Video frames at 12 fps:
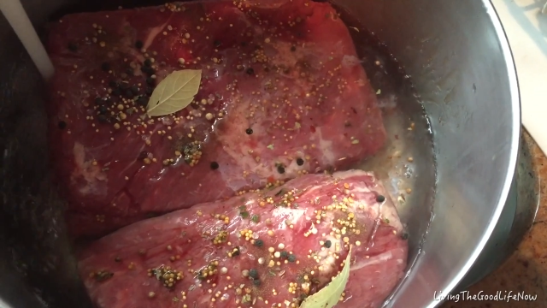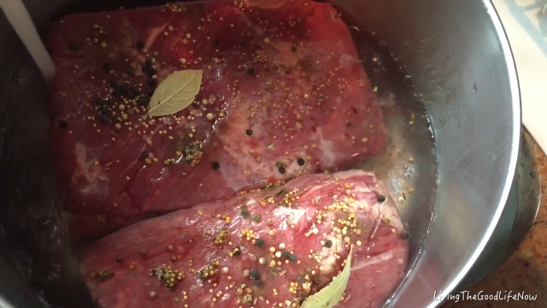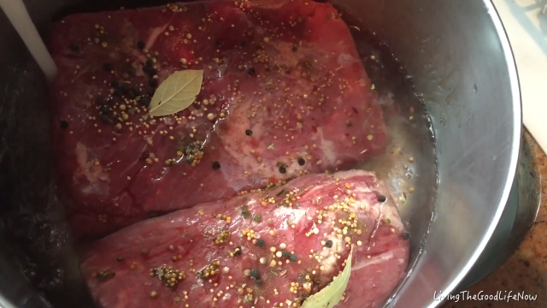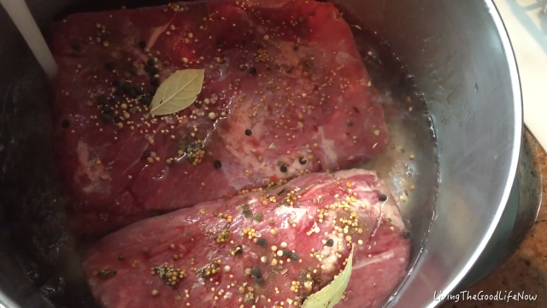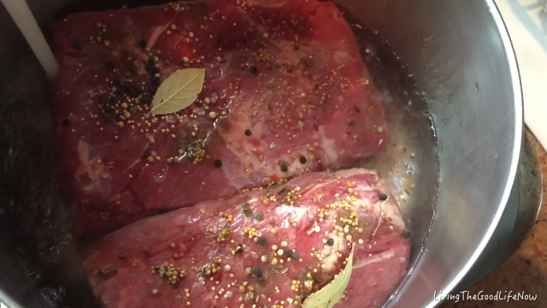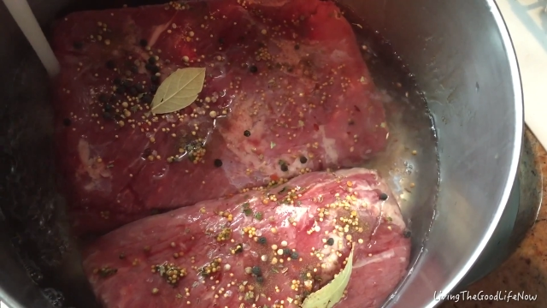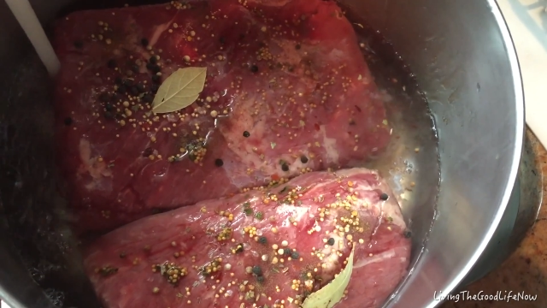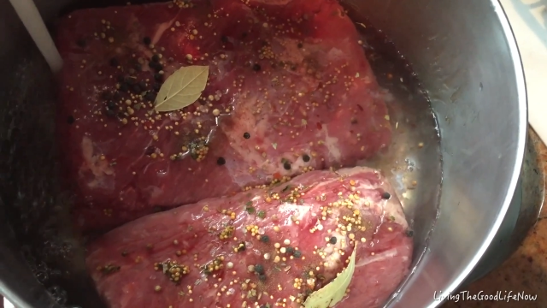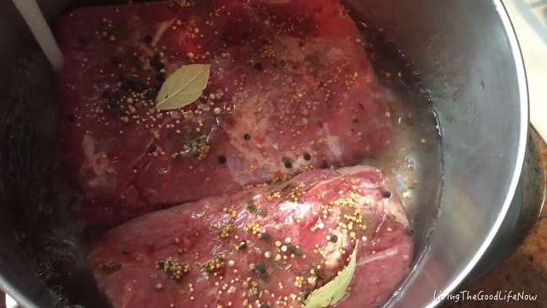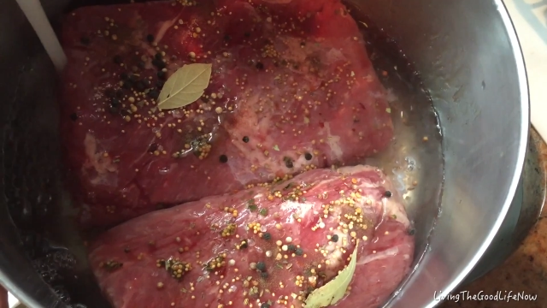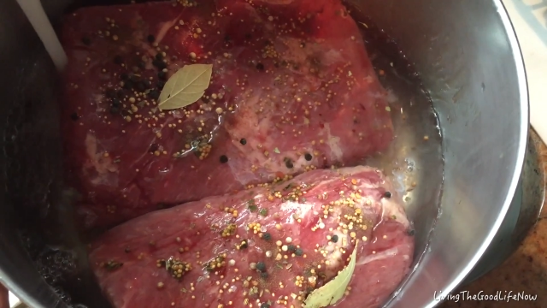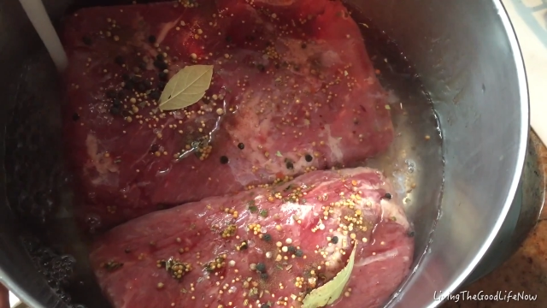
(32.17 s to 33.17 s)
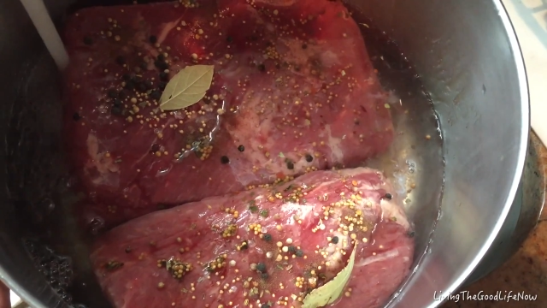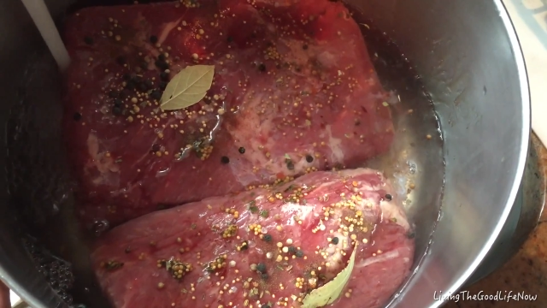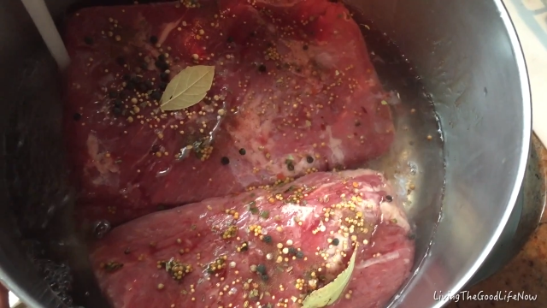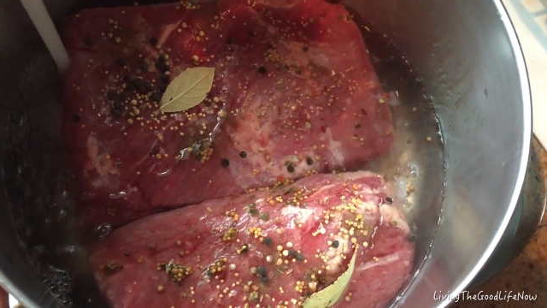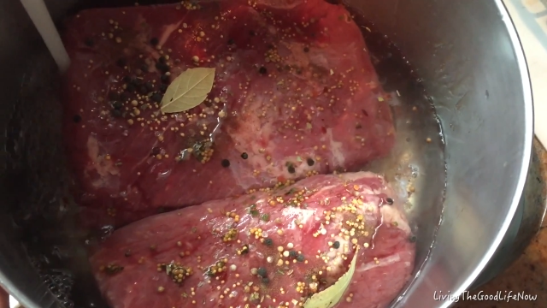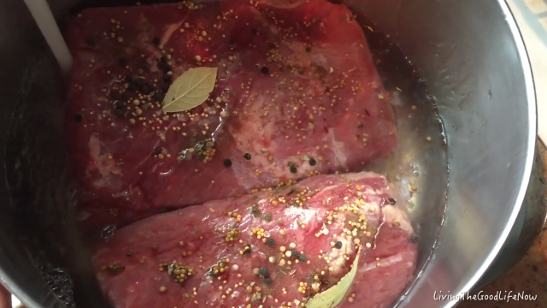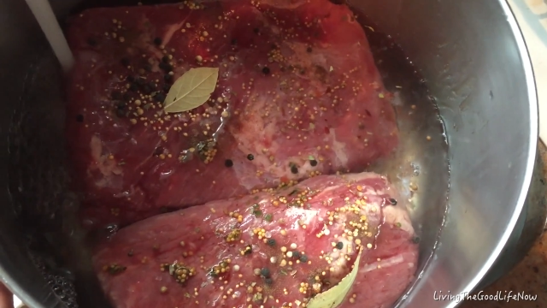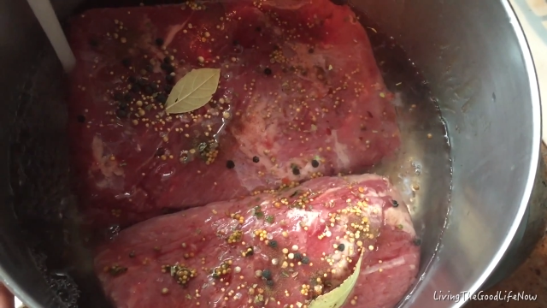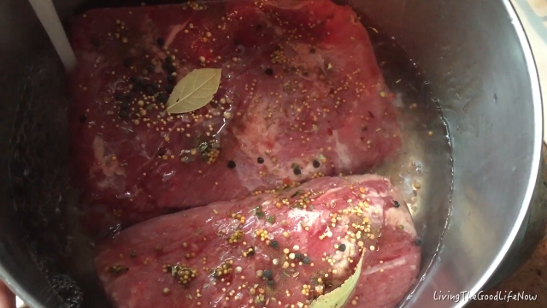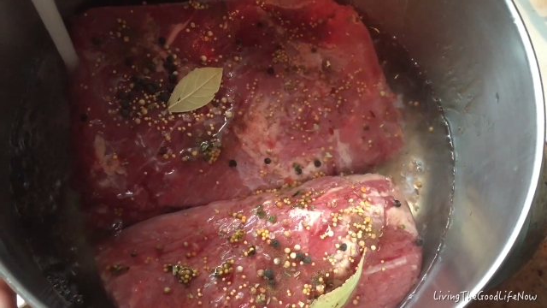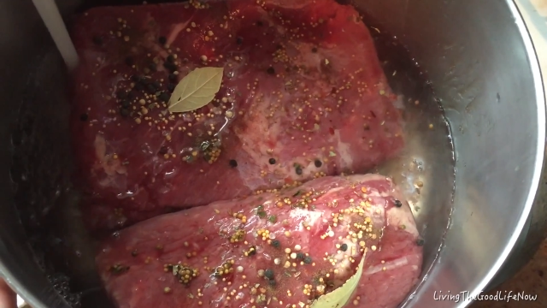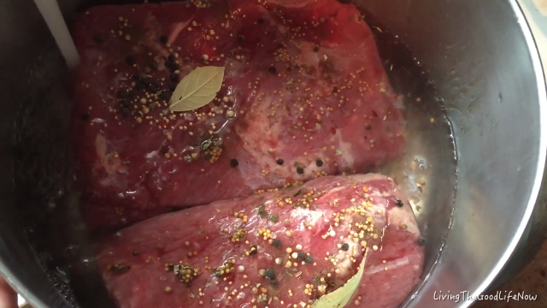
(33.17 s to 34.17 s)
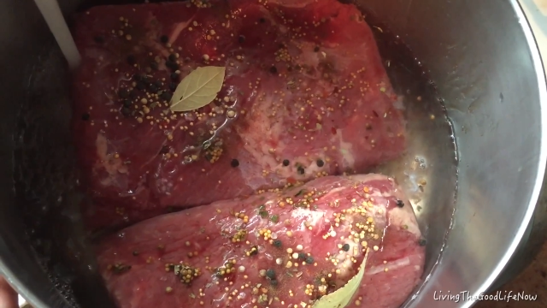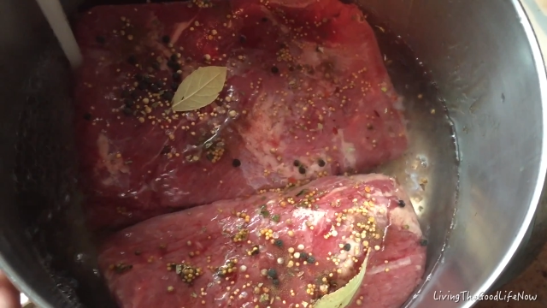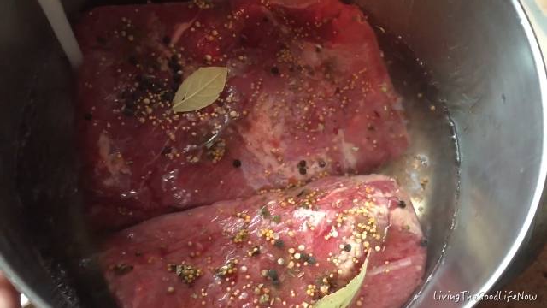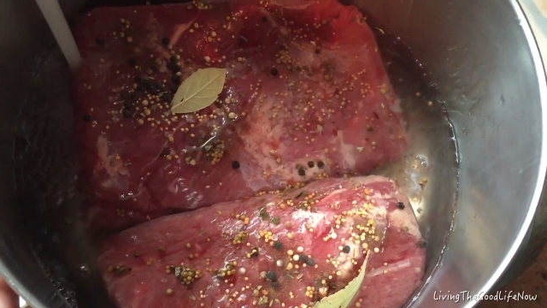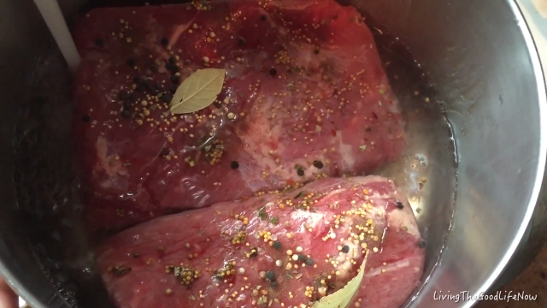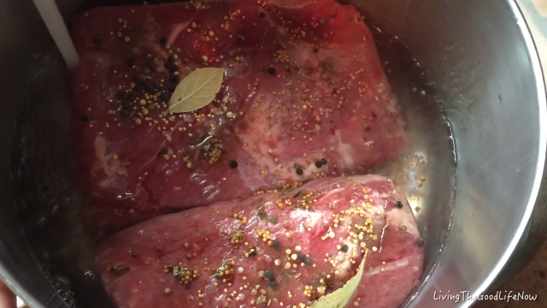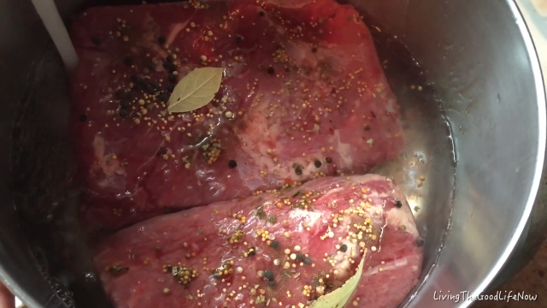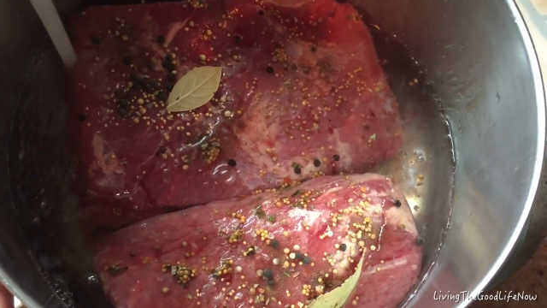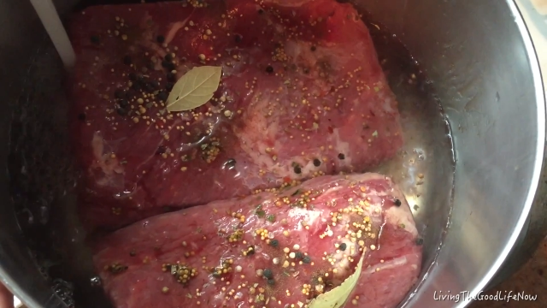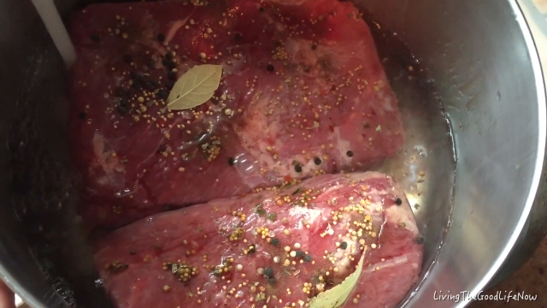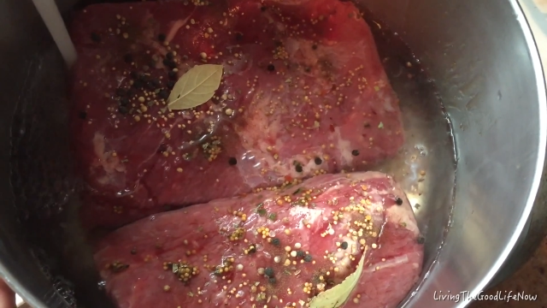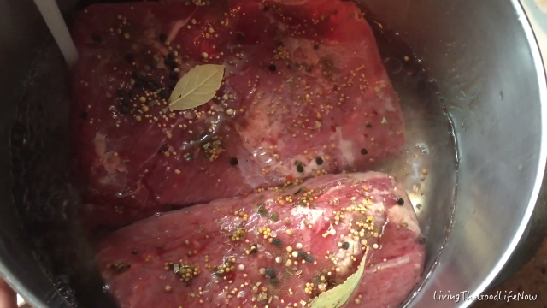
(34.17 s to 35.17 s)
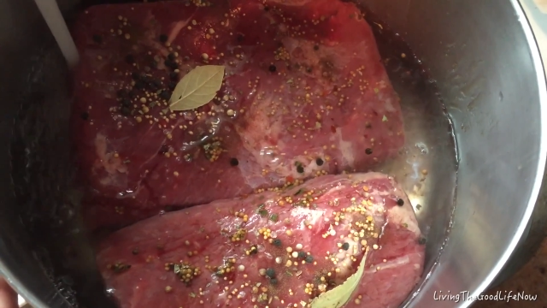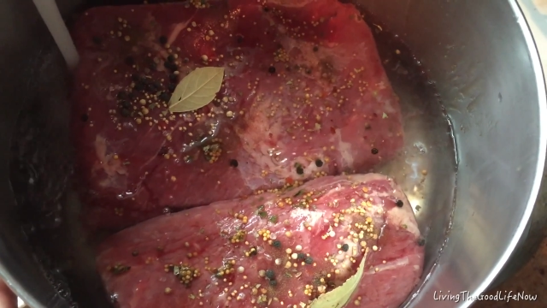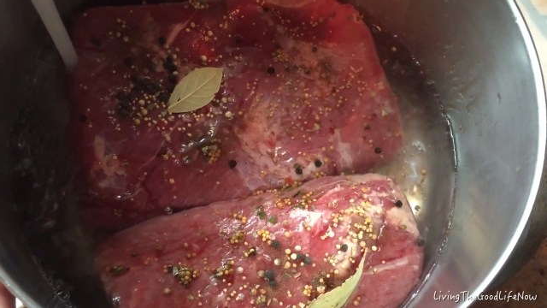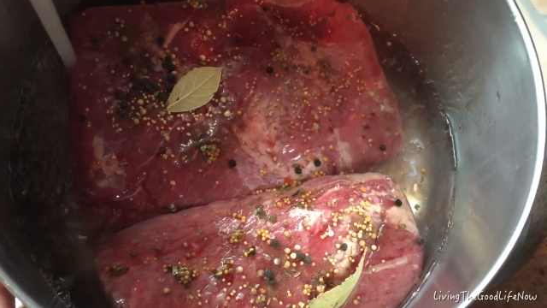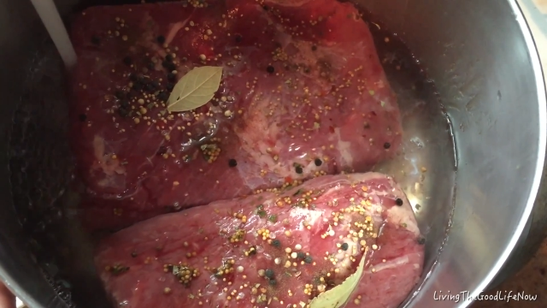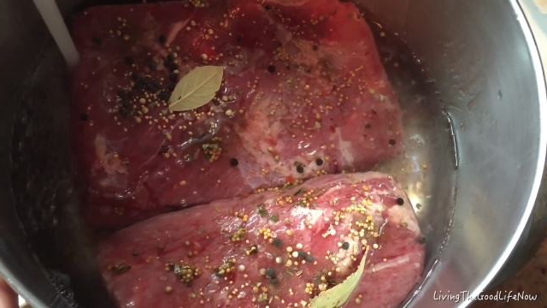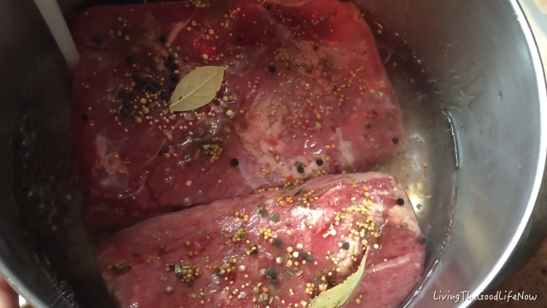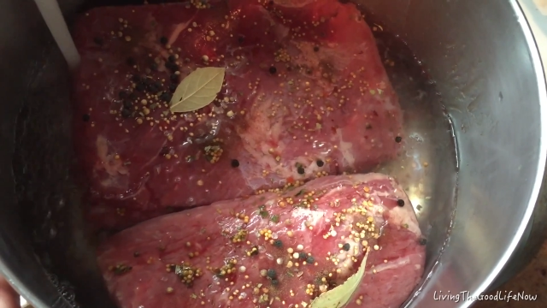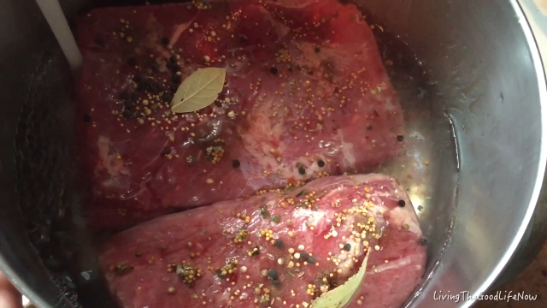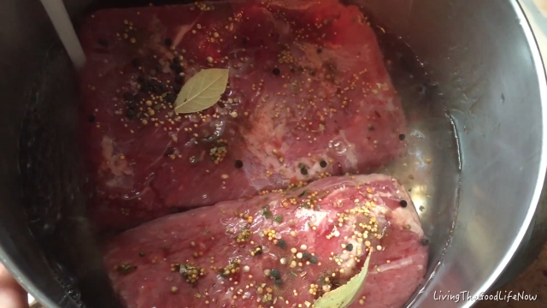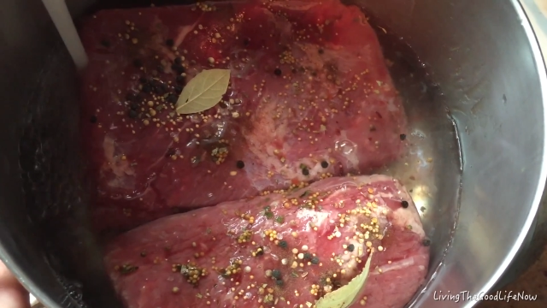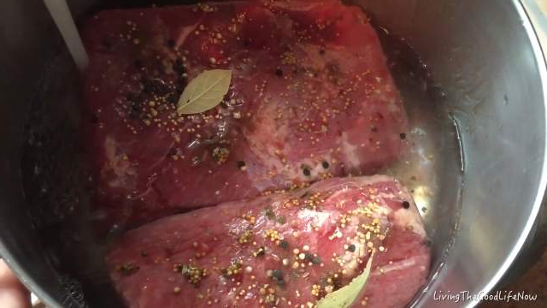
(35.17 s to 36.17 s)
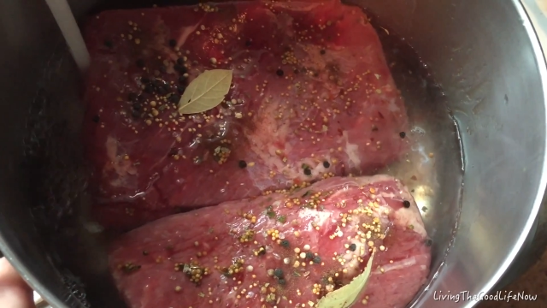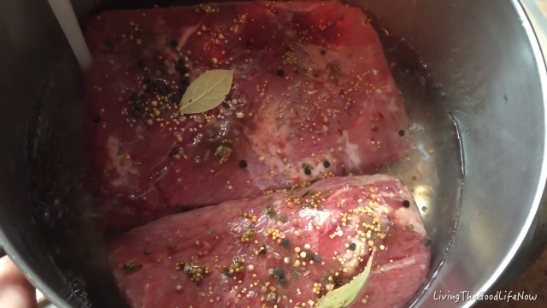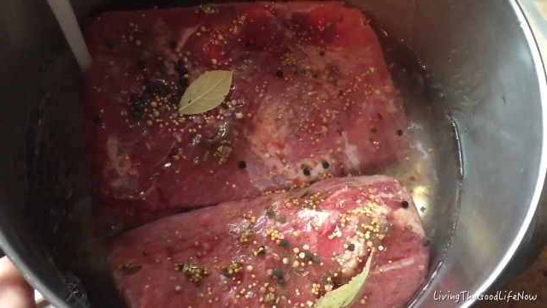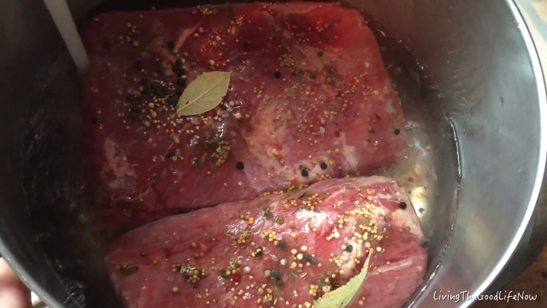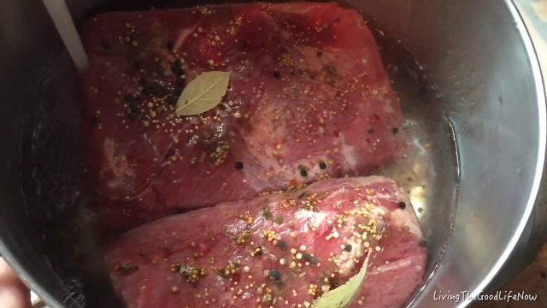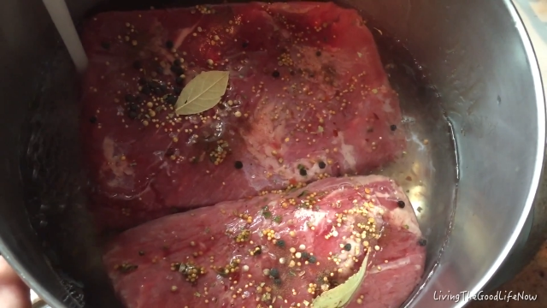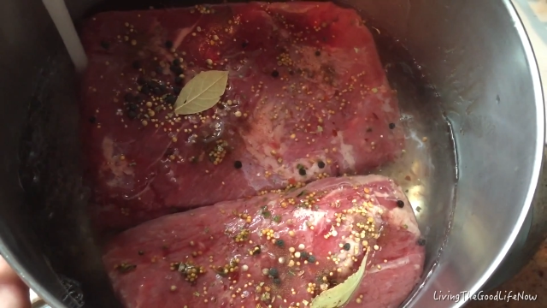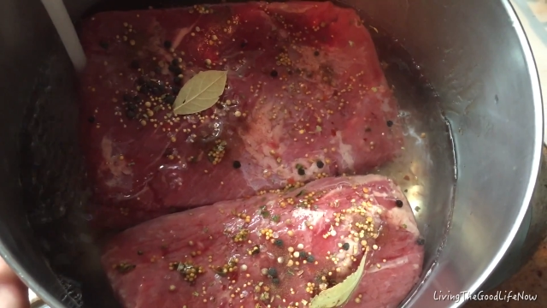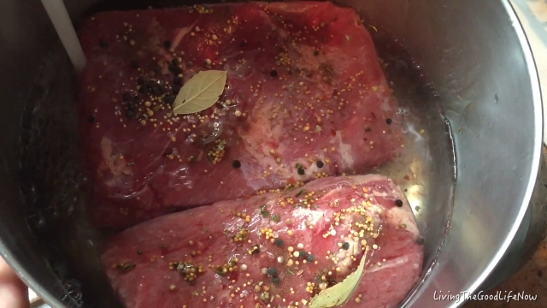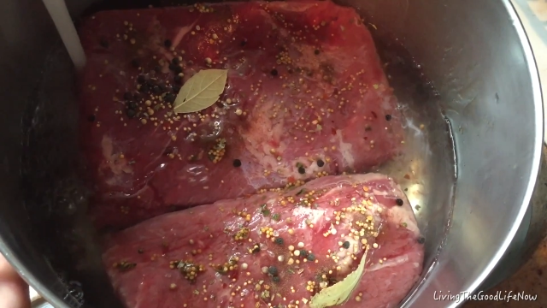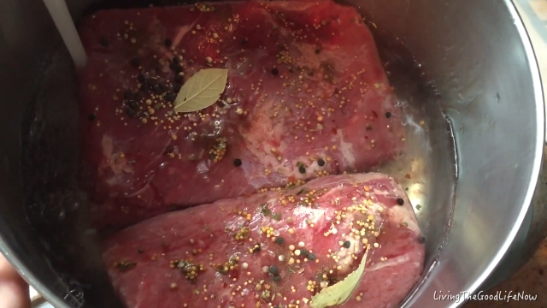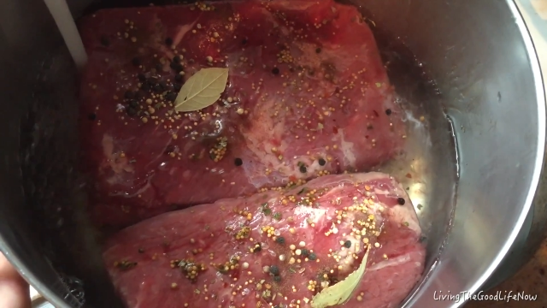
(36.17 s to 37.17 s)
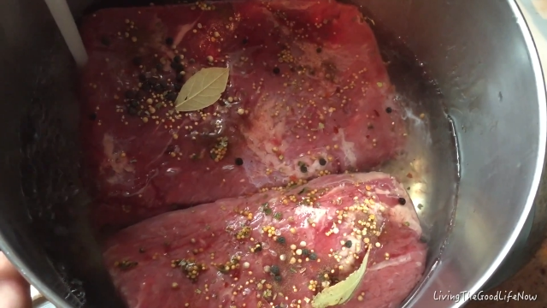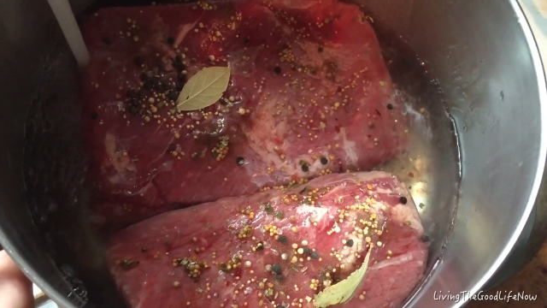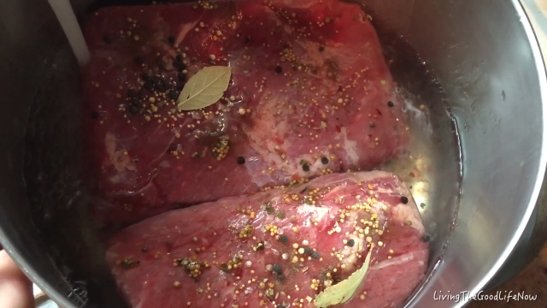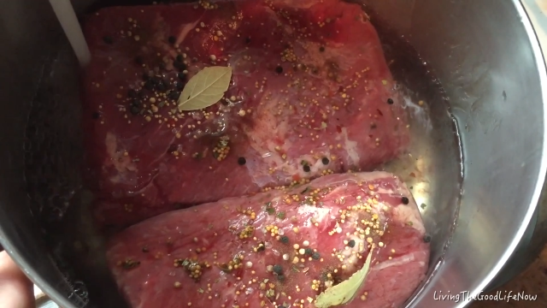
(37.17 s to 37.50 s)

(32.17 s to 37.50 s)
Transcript: [unreadable: no face in view]